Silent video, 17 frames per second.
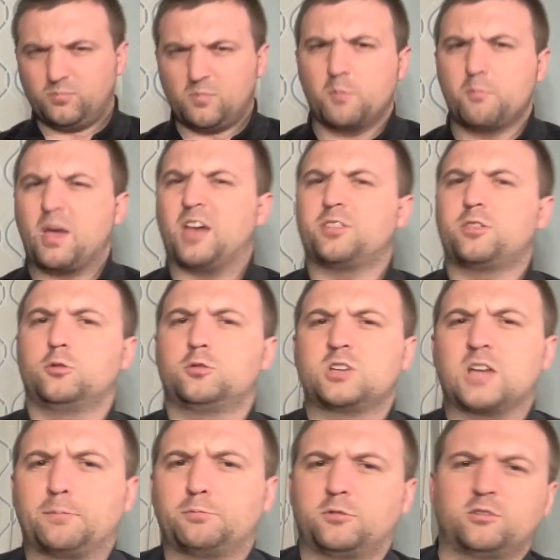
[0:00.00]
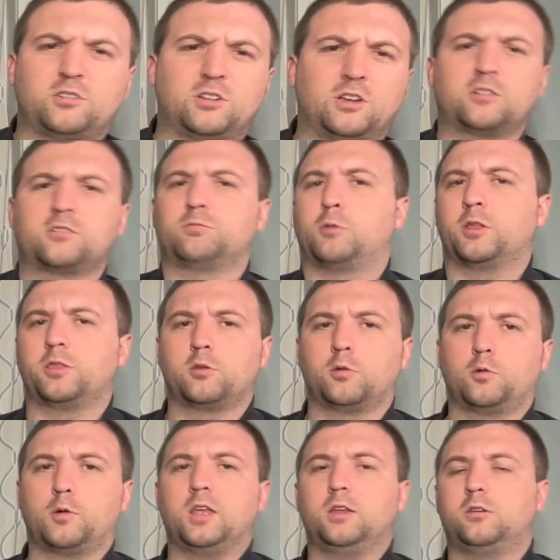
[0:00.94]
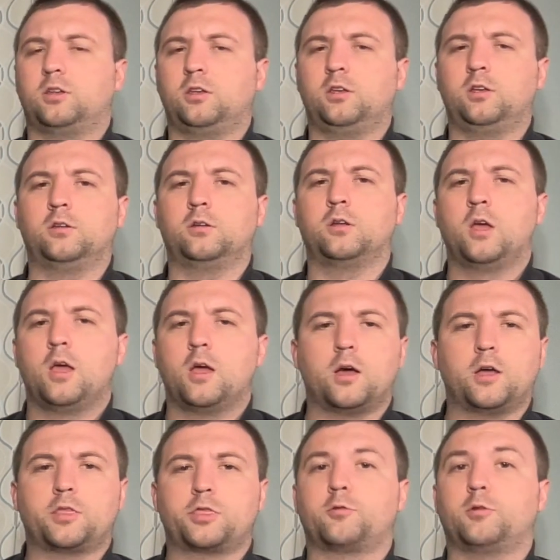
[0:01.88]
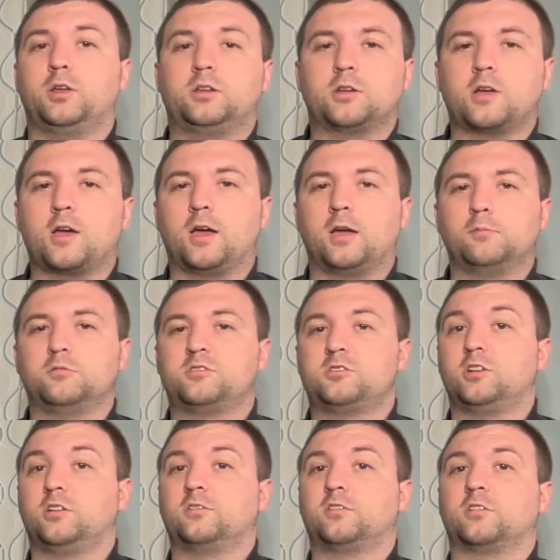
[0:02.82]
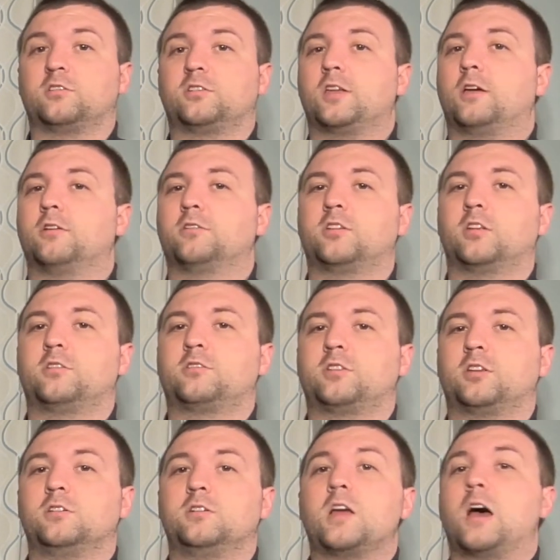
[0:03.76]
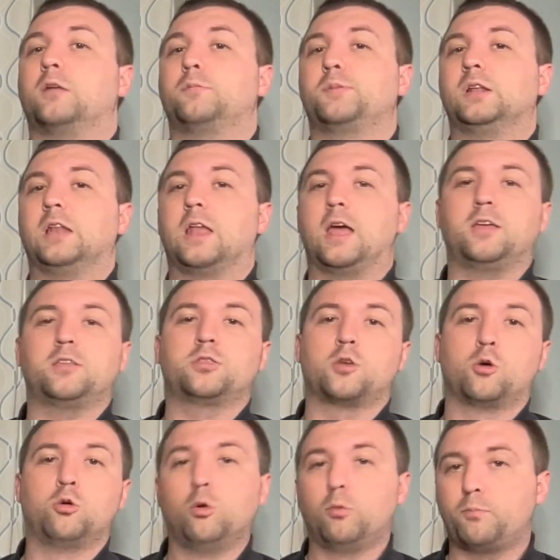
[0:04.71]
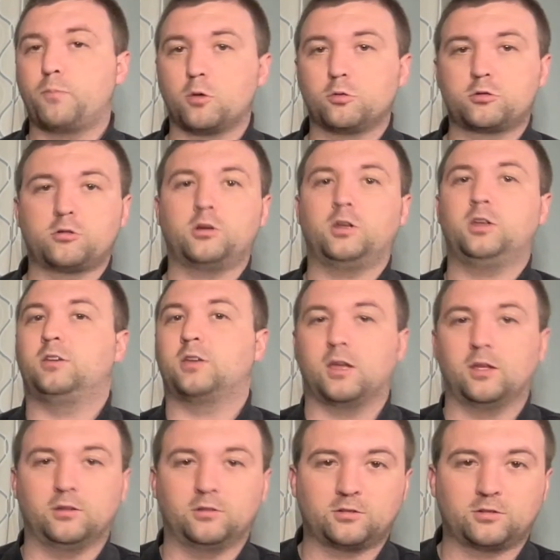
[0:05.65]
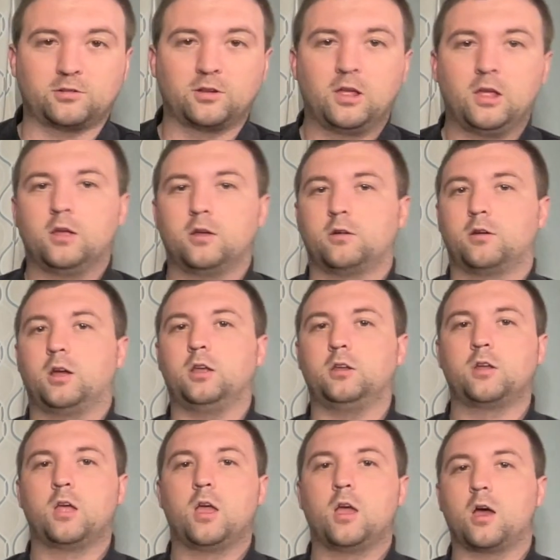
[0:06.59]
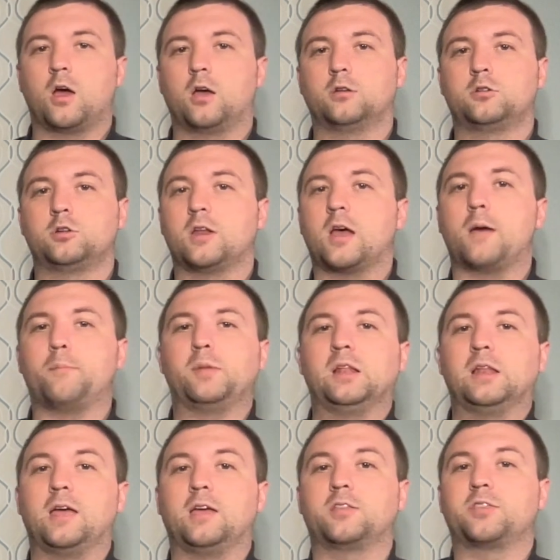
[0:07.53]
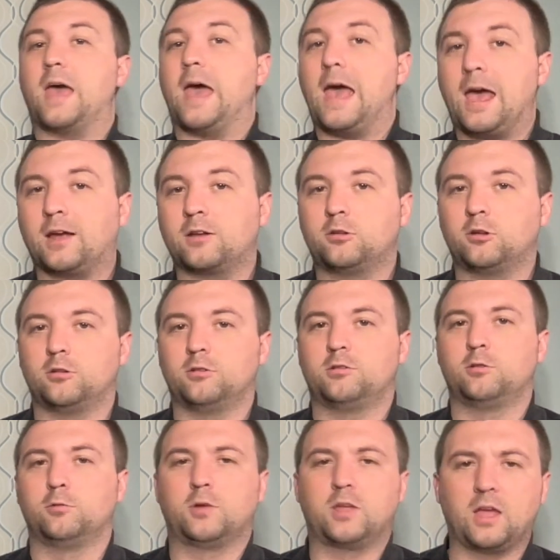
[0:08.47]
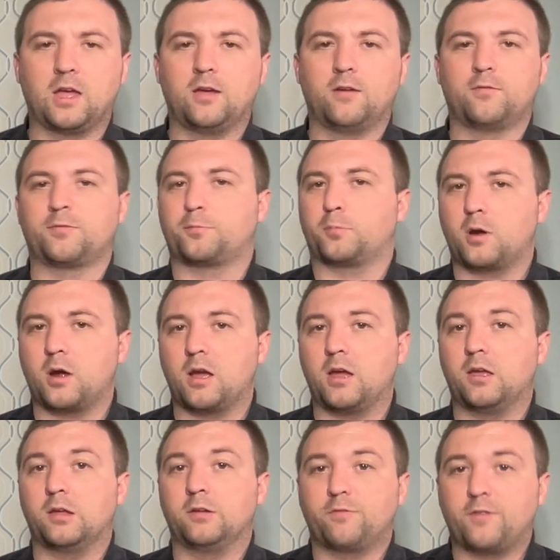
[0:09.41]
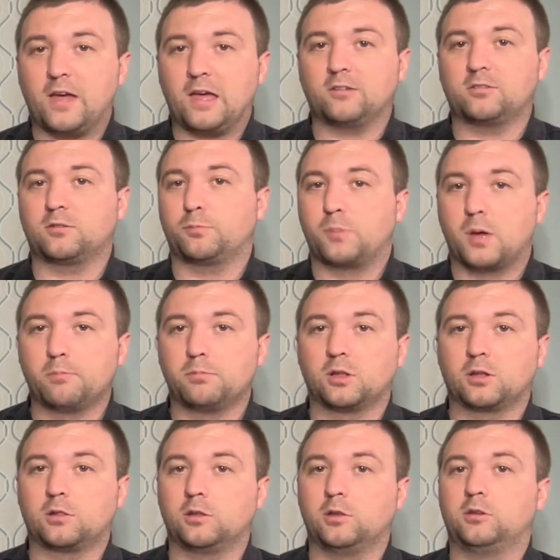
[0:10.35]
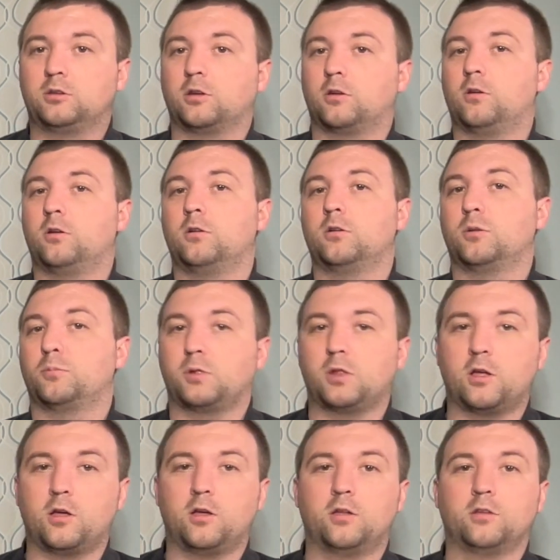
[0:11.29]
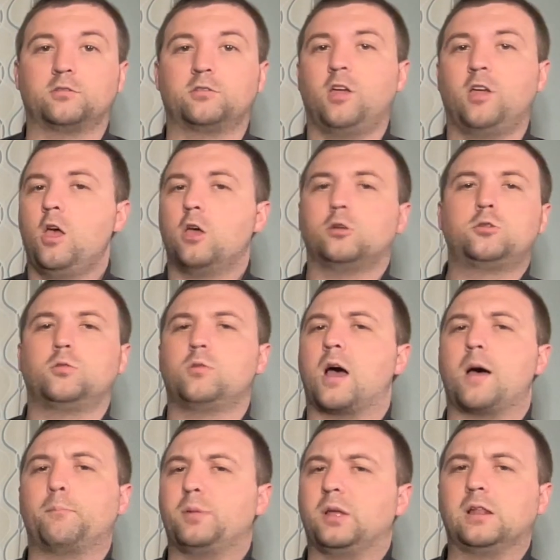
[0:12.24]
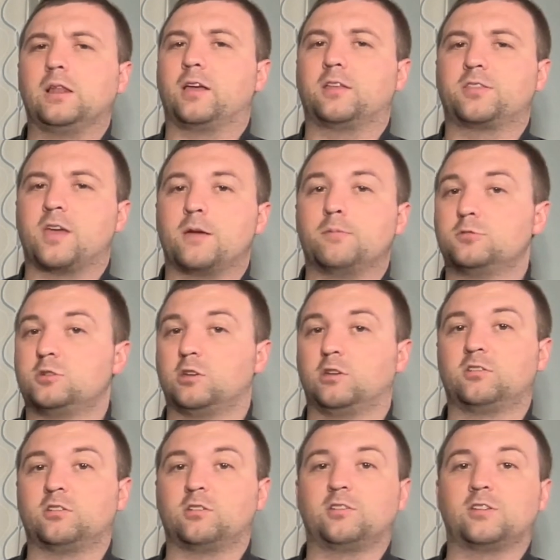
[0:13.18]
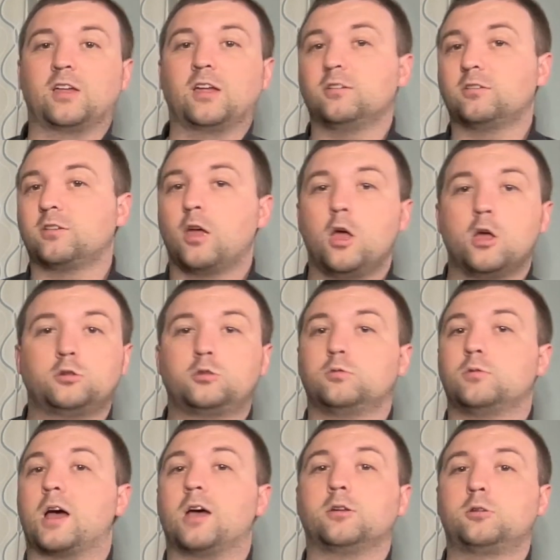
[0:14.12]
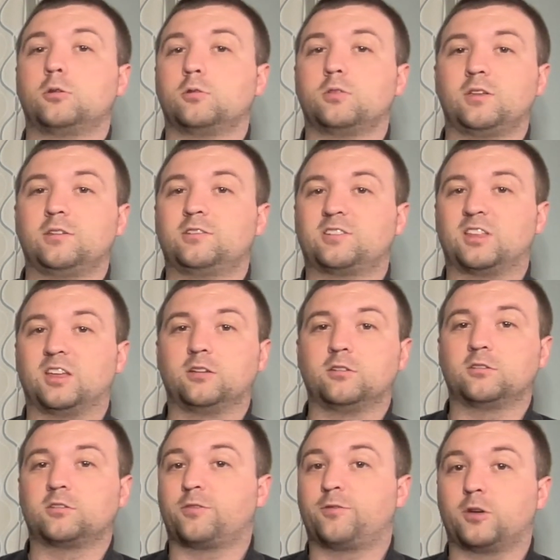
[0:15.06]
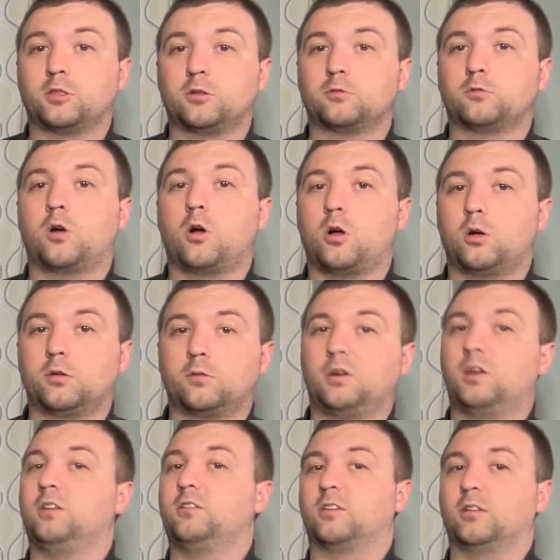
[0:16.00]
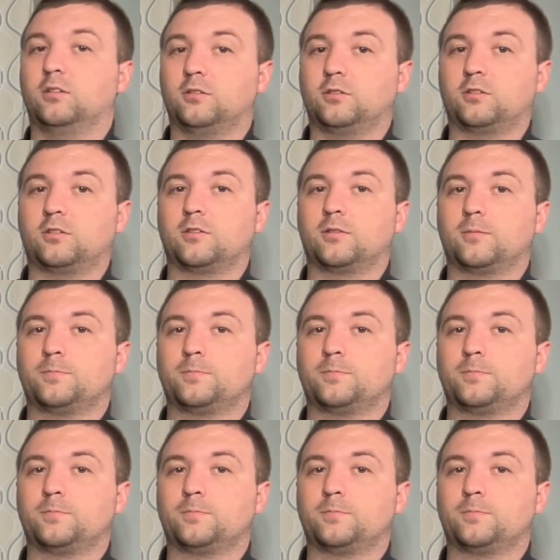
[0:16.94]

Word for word: Matthew chapter 6, 1 through 18, uh, three times Jesus tells us to not be like the hypocrites, right? Uh, to not be like the actors who give, pray, and fast publicly to earn applause. Do not be like them, Jesus says. Do not do these things for the wrong reasons.